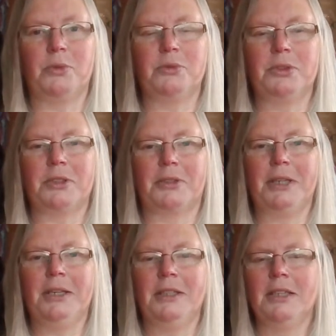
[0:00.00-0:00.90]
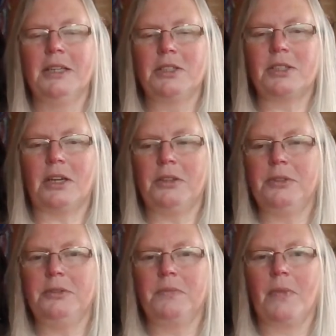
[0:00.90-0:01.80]
Sorry.
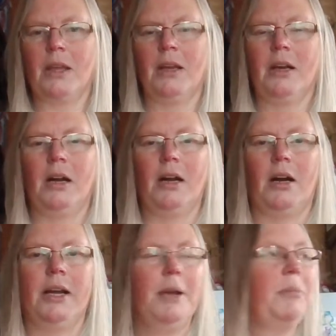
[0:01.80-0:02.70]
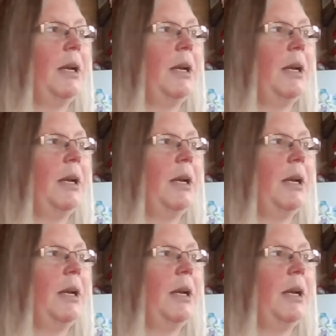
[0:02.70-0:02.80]
So I am